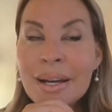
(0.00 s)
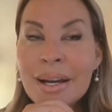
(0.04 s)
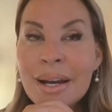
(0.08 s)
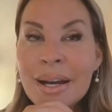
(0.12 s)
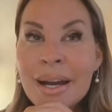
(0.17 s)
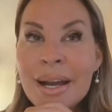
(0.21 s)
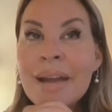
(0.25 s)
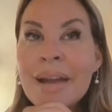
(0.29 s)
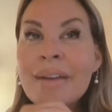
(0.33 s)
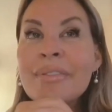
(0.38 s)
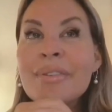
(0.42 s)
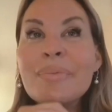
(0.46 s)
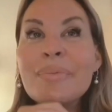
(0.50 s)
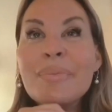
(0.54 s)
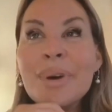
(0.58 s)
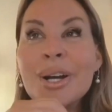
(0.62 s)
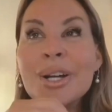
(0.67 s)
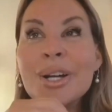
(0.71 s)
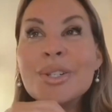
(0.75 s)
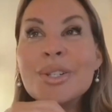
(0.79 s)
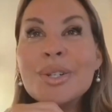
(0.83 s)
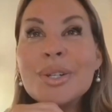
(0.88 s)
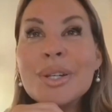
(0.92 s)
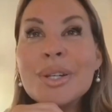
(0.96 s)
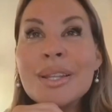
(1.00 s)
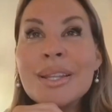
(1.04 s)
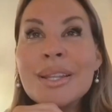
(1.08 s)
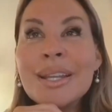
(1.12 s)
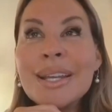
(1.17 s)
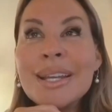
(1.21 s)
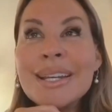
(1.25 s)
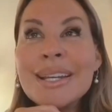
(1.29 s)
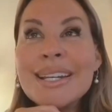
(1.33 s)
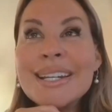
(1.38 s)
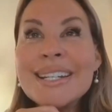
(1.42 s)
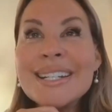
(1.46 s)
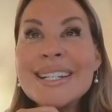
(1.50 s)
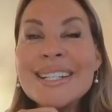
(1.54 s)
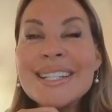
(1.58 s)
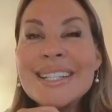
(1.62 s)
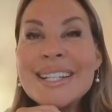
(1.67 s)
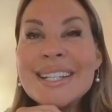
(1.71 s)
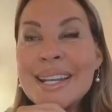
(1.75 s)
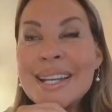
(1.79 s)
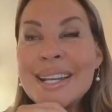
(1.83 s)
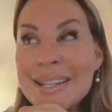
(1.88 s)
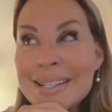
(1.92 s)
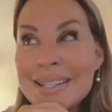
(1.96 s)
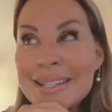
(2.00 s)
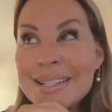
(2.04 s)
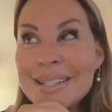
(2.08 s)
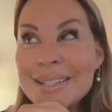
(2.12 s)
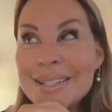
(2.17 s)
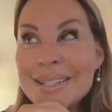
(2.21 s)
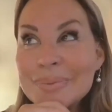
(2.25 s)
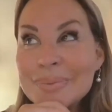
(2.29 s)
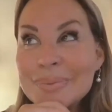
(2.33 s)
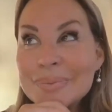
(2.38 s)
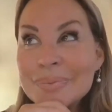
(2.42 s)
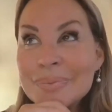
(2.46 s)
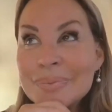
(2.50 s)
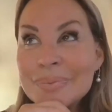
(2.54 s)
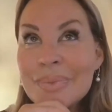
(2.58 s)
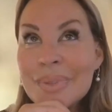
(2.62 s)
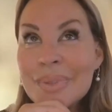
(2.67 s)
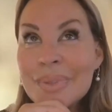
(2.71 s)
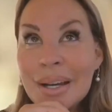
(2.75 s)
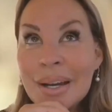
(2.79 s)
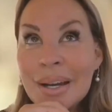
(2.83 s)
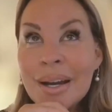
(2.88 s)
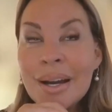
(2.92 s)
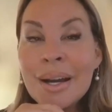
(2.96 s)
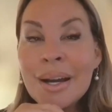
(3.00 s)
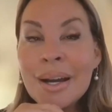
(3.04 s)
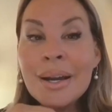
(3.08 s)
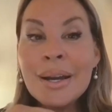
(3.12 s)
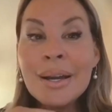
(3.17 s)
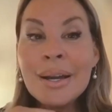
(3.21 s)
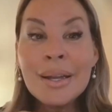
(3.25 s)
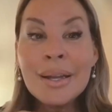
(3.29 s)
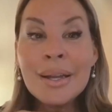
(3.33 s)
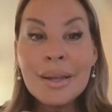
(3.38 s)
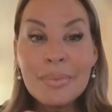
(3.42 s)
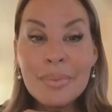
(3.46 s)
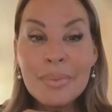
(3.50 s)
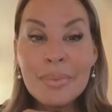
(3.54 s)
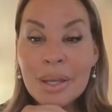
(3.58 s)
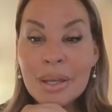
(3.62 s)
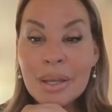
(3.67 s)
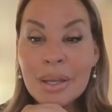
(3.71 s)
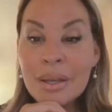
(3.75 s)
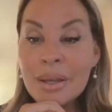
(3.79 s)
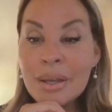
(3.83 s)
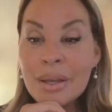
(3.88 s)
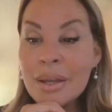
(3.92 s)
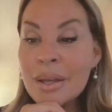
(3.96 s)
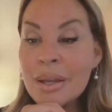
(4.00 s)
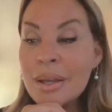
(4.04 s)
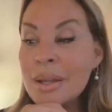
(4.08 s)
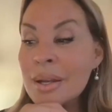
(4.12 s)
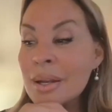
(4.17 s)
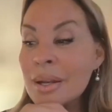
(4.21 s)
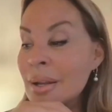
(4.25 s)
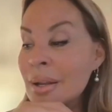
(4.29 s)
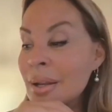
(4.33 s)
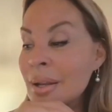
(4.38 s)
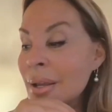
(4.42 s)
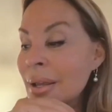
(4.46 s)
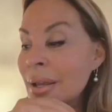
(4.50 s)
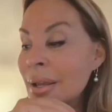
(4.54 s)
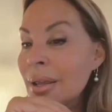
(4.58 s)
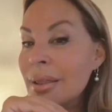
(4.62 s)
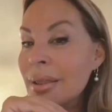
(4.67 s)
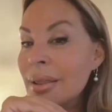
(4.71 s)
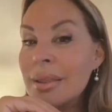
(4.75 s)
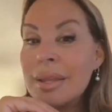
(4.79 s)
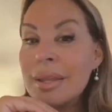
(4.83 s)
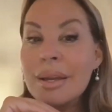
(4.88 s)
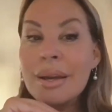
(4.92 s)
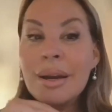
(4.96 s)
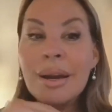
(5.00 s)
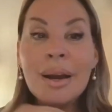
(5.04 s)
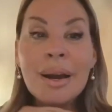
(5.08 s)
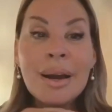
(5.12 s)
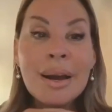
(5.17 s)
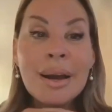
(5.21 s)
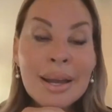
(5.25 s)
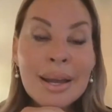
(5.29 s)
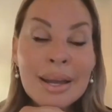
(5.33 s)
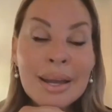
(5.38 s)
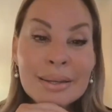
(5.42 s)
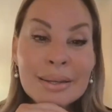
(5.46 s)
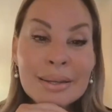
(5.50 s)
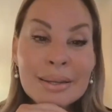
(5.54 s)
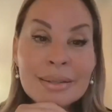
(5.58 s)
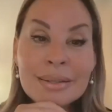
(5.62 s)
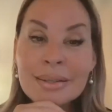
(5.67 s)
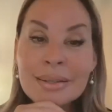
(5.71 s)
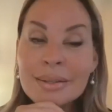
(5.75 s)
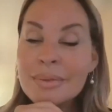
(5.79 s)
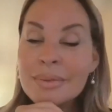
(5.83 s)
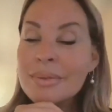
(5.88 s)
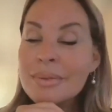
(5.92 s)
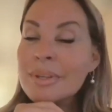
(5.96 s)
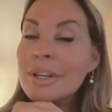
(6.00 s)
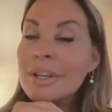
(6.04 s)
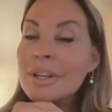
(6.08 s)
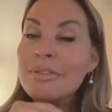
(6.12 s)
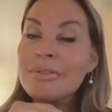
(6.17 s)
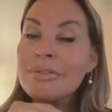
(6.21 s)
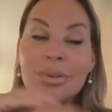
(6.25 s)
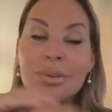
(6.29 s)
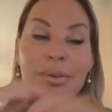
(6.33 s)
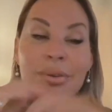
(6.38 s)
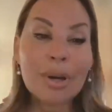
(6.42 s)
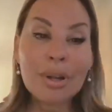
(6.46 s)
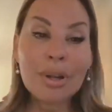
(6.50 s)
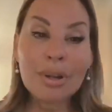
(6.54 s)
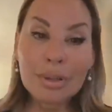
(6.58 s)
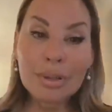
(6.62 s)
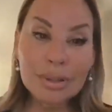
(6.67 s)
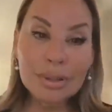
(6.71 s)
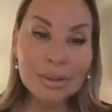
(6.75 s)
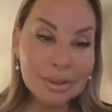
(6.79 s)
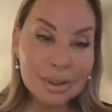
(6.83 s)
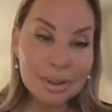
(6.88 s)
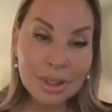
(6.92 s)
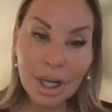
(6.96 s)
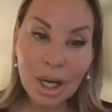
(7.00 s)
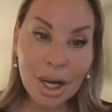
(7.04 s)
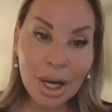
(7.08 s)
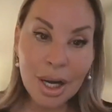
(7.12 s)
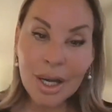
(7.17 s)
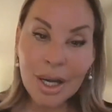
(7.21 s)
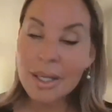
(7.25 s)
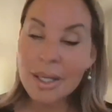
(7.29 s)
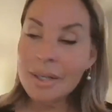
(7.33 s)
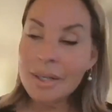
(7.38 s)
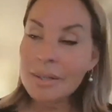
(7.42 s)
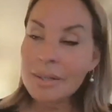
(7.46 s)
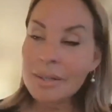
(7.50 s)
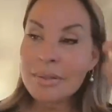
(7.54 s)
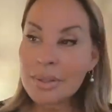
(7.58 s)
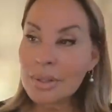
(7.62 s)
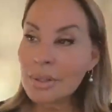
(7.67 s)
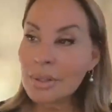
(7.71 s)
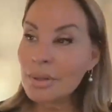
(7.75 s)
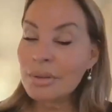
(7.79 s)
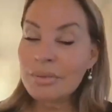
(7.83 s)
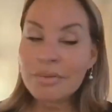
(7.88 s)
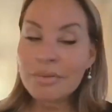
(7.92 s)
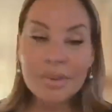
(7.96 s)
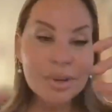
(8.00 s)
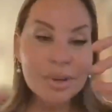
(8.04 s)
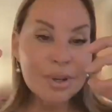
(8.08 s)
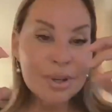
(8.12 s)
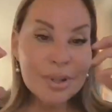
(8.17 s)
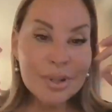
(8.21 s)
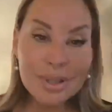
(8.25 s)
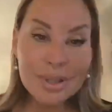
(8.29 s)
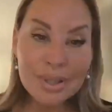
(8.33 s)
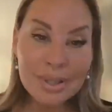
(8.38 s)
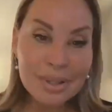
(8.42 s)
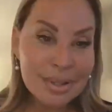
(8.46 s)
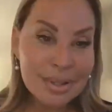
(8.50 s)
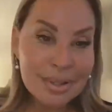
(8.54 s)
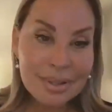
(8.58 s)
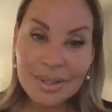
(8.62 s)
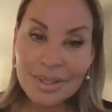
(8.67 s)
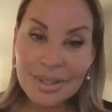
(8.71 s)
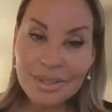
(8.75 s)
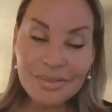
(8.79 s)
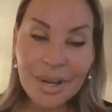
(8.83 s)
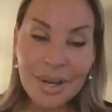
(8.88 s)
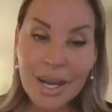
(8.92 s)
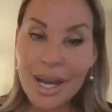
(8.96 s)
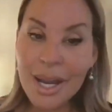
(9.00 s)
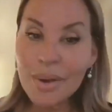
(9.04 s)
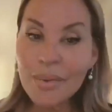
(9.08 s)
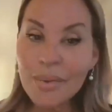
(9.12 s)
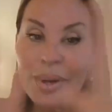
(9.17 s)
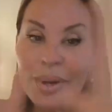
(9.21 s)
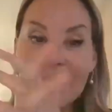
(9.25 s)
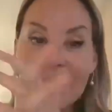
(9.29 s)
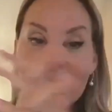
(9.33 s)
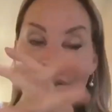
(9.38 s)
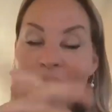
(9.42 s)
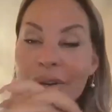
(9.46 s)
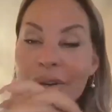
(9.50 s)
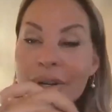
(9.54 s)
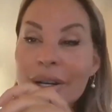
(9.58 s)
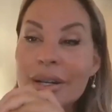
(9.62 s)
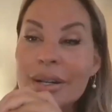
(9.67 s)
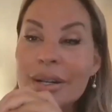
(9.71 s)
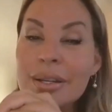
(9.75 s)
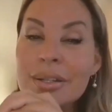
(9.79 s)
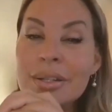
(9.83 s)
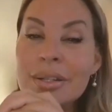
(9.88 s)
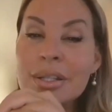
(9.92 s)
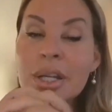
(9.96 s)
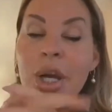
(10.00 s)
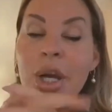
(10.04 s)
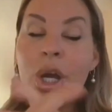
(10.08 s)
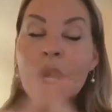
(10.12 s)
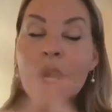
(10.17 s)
I have a mantra that it says, I am in the eyes, if you call it God, universe, divine, whatever it is,